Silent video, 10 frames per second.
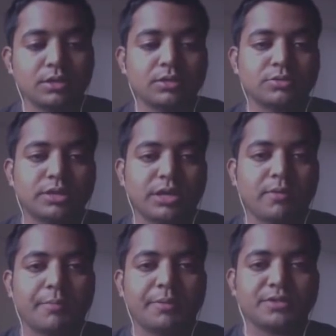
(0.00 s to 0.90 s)
So they are
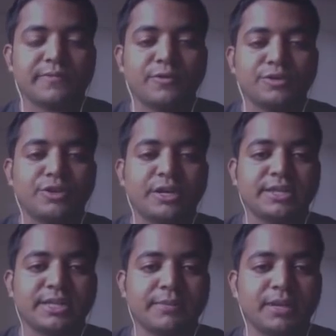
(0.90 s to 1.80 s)
members of Constituent
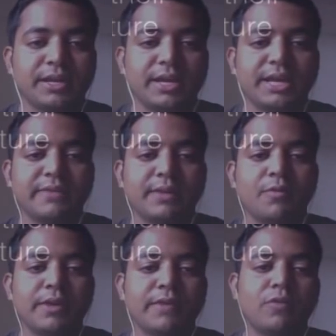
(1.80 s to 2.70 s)
Assembly. Anyway,
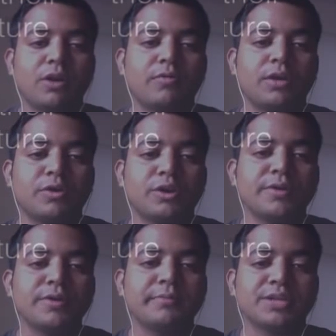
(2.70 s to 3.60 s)
moving forward, what do
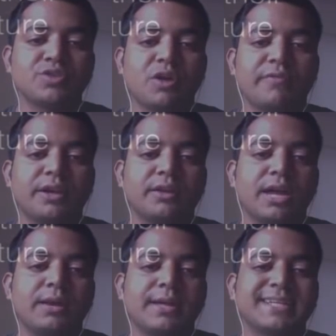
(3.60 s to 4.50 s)
you mean by sovereign?
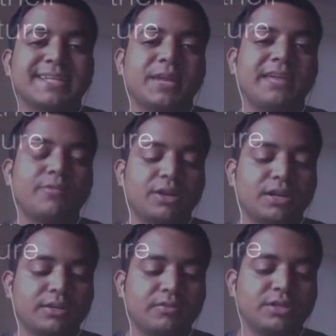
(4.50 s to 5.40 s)
I'll explain what are
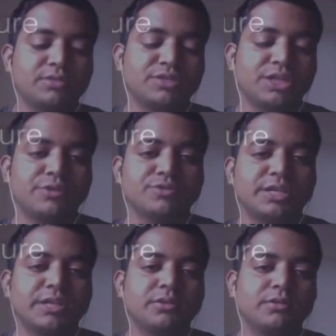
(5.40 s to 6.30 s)
the words which are used
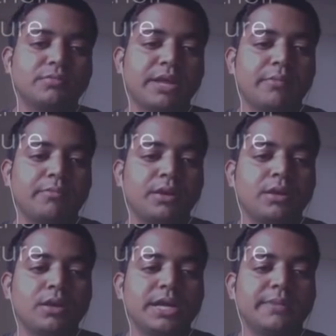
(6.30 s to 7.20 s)
in preamble.
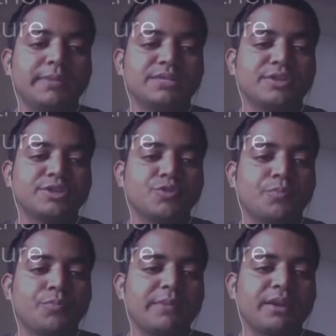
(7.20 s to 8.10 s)
It means we are
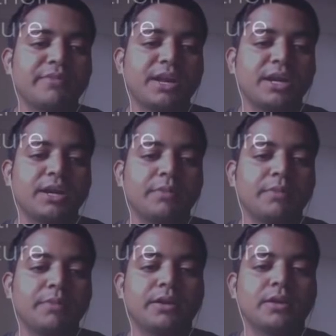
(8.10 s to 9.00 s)
supreme and we are
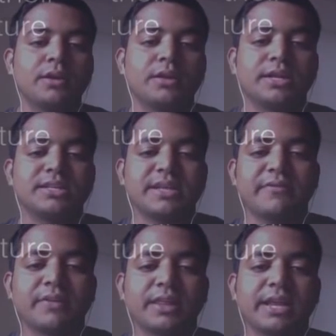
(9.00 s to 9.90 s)
independent. That is,
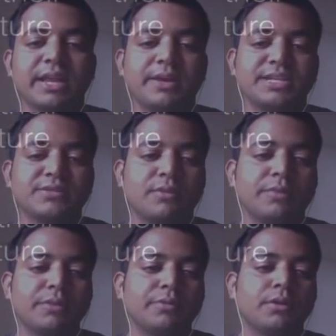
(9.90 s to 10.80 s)
everything emanates from
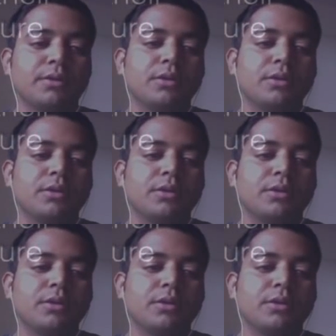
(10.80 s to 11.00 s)
people.